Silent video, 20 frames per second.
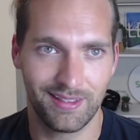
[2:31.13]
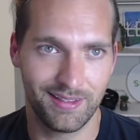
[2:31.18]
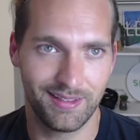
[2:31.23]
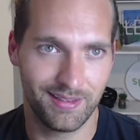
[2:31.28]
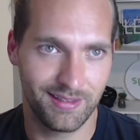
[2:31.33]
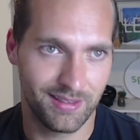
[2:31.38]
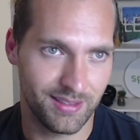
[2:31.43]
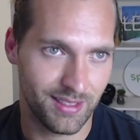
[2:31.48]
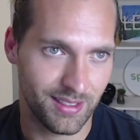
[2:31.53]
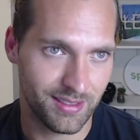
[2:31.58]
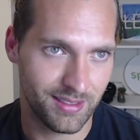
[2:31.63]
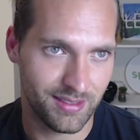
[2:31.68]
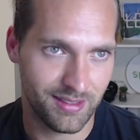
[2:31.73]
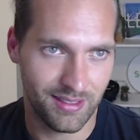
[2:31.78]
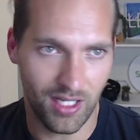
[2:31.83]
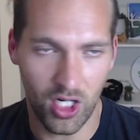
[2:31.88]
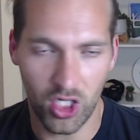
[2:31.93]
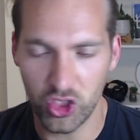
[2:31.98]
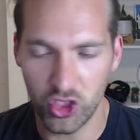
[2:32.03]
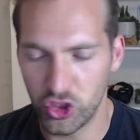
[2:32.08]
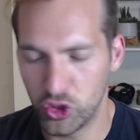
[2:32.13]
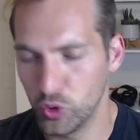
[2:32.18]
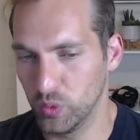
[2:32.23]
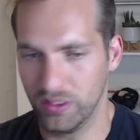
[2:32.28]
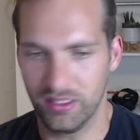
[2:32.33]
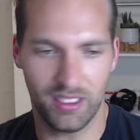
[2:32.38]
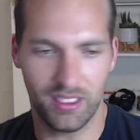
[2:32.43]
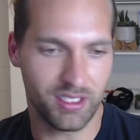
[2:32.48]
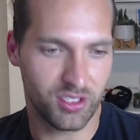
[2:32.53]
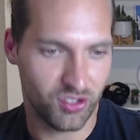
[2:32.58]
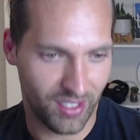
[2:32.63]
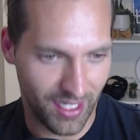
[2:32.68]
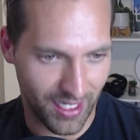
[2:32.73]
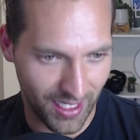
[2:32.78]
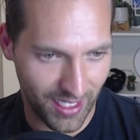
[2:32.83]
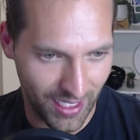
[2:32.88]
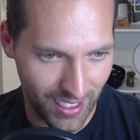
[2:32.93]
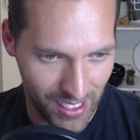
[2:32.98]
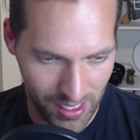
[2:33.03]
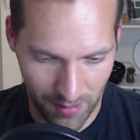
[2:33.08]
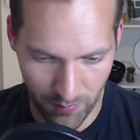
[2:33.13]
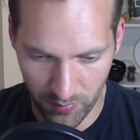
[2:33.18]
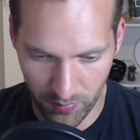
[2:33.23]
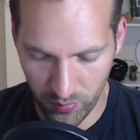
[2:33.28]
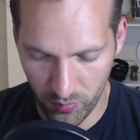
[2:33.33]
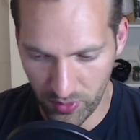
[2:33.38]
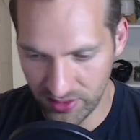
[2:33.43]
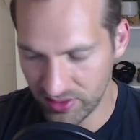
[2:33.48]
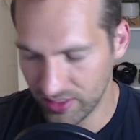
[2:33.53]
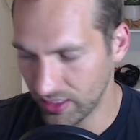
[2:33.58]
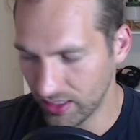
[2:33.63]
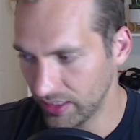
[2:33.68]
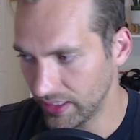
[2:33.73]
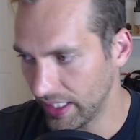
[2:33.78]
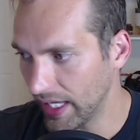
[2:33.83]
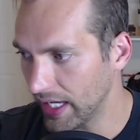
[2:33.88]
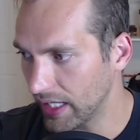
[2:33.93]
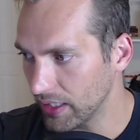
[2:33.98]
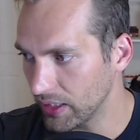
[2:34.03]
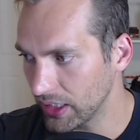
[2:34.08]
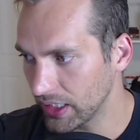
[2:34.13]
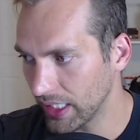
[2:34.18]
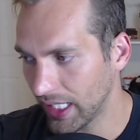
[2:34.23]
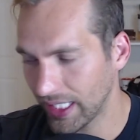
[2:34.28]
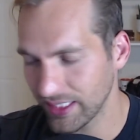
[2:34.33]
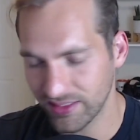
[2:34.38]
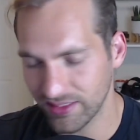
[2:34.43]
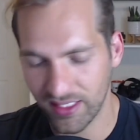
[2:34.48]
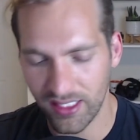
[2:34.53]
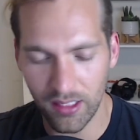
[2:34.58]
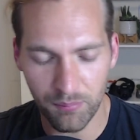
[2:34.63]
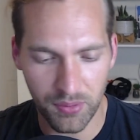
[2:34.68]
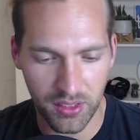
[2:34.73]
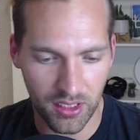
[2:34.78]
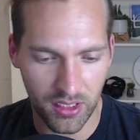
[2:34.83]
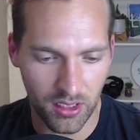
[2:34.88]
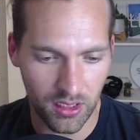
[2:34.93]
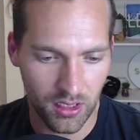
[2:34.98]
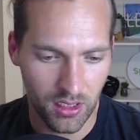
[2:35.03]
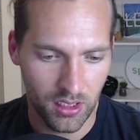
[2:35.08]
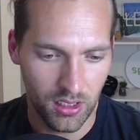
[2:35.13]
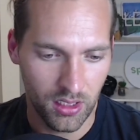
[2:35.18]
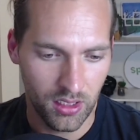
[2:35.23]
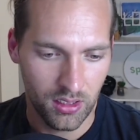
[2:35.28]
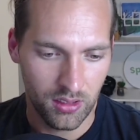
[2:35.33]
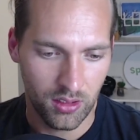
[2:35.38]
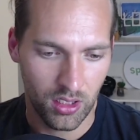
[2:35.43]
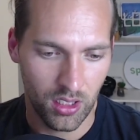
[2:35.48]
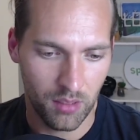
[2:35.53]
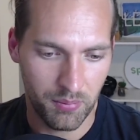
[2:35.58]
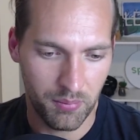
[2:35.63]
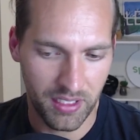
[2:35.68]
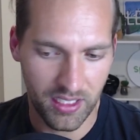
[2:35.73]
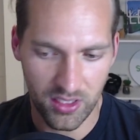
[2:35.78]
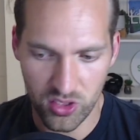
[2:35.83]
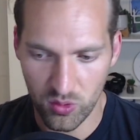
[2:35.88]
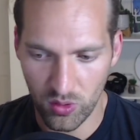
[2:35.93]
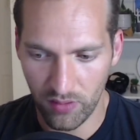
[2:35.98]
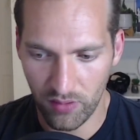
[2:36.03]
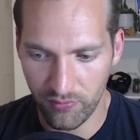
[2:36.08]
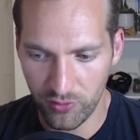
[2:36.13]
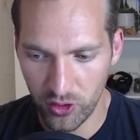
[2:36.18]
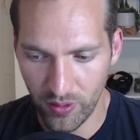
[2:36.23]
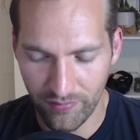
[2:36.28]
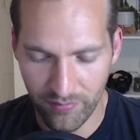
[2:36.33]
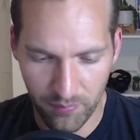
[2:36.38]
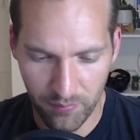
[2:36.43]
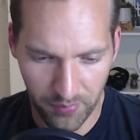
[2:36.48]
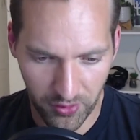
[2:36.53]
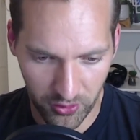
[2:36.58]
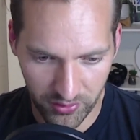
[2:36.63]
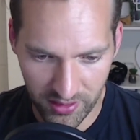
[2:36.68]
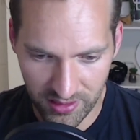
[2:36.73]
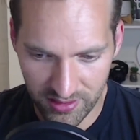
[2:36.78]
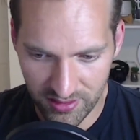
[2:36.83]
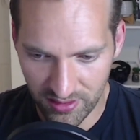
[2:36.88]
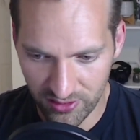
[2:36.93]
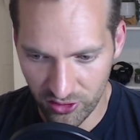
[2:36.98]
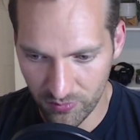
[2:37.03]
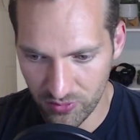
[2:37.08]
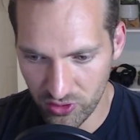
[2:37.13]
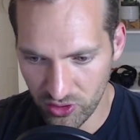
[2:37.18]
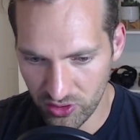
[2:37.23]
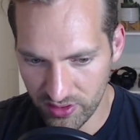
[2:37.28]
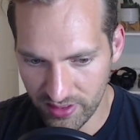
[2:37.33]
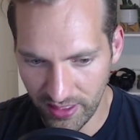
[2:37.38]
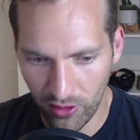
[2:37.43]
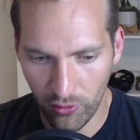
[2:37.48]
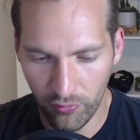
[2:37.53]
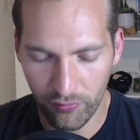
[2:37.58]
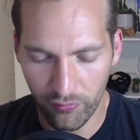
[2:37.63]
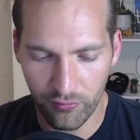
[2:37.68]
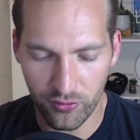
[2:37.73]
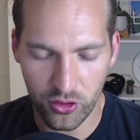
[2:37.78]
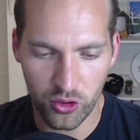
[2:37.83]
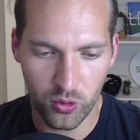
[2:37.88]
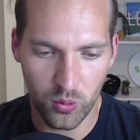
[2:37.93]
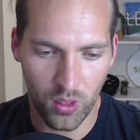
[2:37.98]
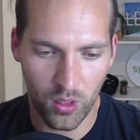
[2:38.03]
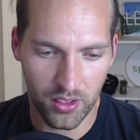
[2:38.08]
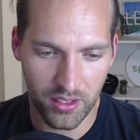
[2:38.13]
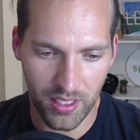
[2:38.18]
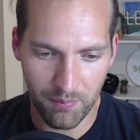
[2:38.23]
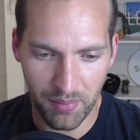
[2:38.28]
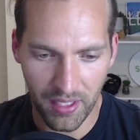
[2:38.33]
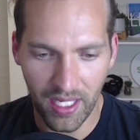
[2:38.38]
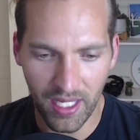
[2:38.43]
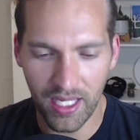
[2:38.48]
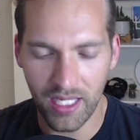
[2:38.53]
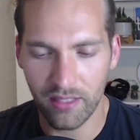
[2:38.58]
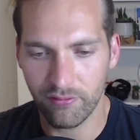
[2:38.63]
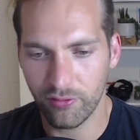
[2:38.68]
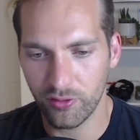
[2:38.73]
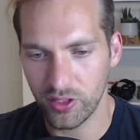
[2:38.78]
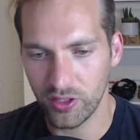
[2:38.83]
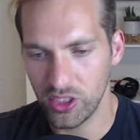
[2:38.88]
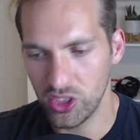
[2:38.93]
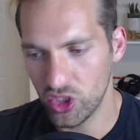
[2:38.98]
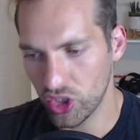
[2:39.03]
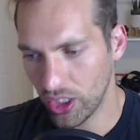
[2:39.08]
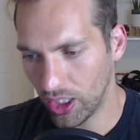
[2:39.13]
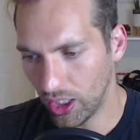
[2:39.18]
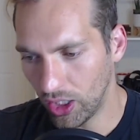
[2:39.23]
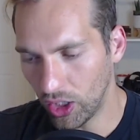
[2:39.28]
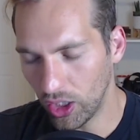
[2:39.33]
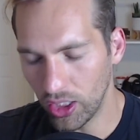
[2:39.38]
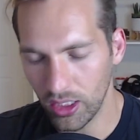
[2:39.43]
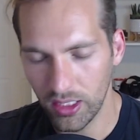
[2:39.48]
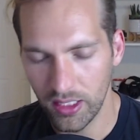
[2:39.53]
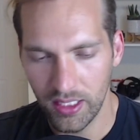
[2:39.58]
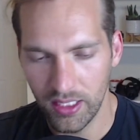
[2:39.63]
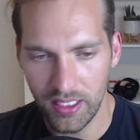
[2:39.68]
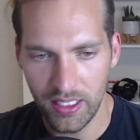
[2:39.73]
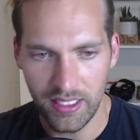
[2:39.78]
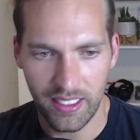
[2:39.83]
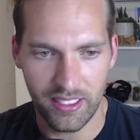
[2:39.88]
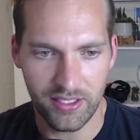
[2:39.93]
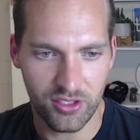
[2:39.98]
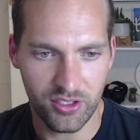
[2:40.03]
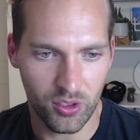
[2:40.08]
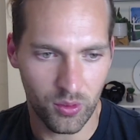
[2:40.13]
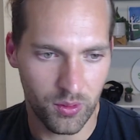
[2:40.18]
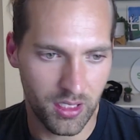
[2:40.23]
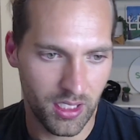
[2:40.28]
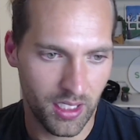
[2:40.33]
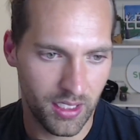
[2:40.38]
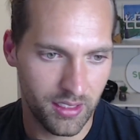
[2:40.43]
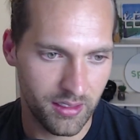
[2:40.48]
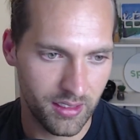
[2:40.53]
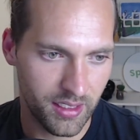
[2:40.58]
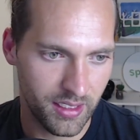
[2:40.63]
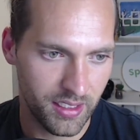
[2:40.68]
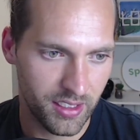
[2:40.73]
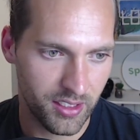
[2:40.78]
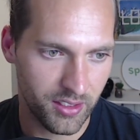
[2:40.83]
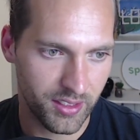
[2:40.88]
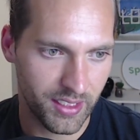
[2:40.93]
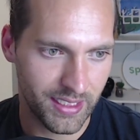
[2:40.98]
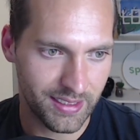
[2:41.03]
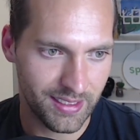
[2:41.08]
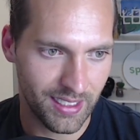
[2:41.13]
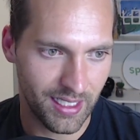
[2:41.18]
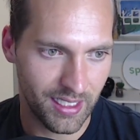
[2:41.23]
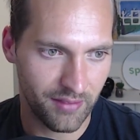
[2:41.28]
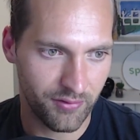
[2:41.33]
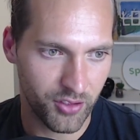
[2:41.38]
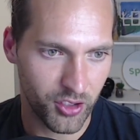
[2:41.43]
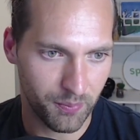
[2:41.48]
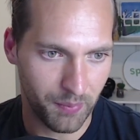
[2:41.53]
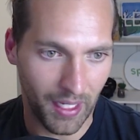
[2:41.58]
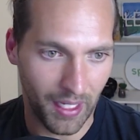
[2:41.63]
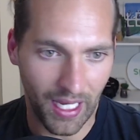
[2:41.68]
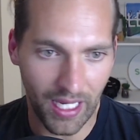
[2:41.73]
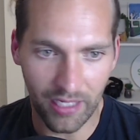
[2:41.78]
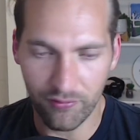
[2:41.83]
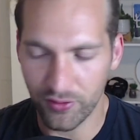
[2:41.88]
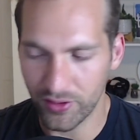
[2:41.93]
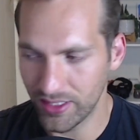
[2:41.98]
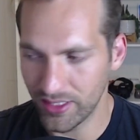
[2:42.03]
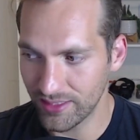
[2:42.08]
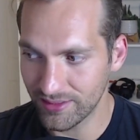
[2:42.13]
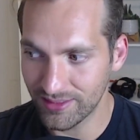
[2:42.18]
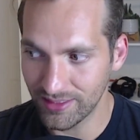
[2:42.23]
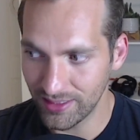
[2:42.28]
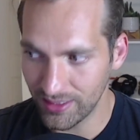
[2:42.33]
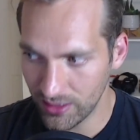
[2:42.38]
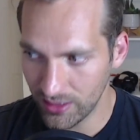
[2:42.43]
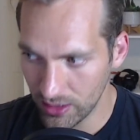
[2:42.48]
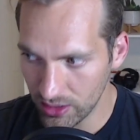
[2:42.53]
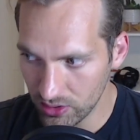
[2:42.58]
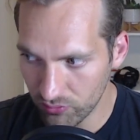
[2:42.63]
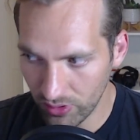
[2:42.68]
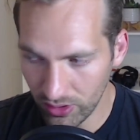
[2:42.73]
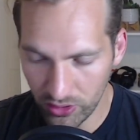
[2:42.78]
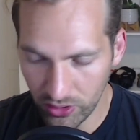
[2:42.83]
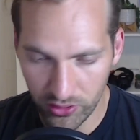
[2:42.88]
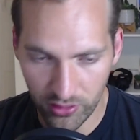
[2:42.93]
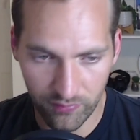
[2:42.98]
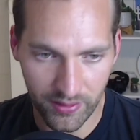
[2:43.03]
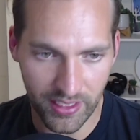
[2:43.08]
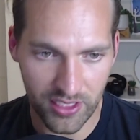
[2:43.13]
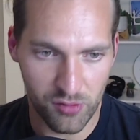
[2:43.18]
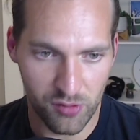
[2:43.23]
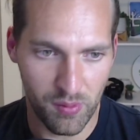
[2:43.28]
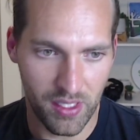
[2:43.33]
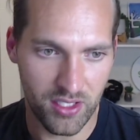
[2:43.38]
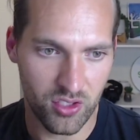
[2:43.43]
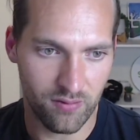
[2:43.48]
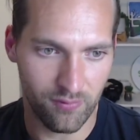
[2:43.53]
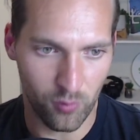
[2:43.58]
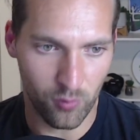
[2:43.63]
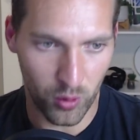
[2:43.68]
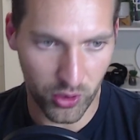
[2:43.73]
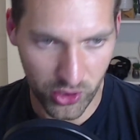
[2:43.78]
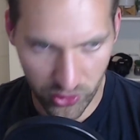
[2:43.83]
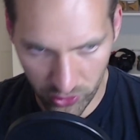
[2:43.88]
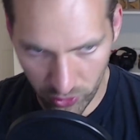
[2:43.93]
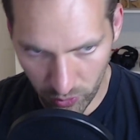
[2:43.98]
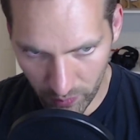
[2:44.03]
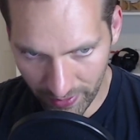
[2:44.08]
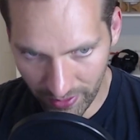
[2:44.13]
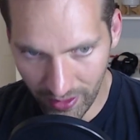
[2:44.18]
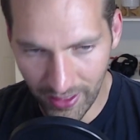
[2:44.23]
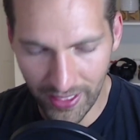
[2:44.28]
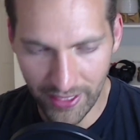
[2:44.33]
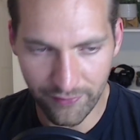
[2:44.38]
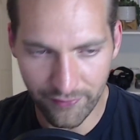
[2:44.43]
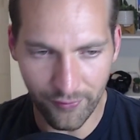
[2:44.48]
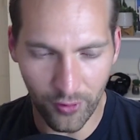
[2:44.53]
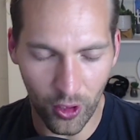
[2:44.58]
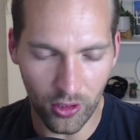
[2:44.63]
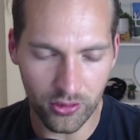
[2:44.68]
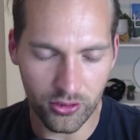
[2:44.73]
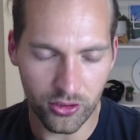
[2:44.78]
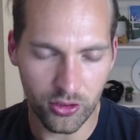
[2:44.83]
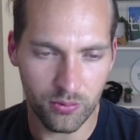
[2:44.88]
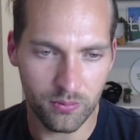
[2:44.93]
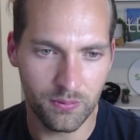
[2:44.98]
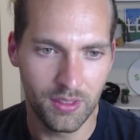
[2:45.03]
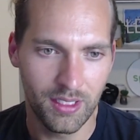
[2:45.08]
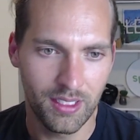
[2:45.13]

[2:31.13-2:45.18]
useless, basically. And as a company, because if you haven't built these systems yourself, you are then paying for each call. And so the idea here is that if you're paying for this and it is relatively expensive, or you're doing high volume,